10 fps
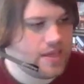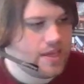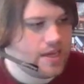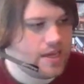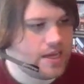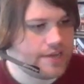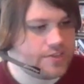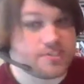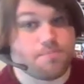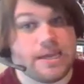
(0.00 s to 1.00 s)
It
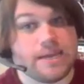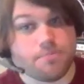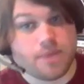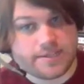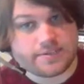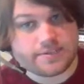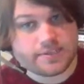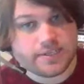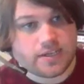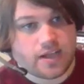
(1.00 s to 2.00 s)
doesn't mean much.
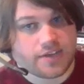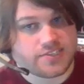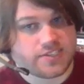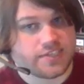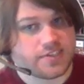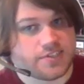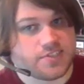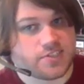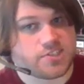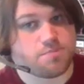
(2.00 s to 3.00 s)
Honestly, it's on
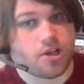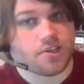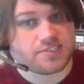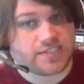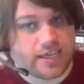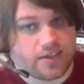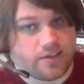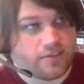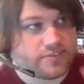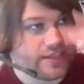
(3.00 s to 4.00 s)
such a small
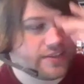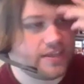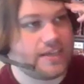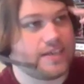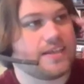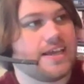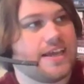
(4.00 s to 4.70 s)
scale that they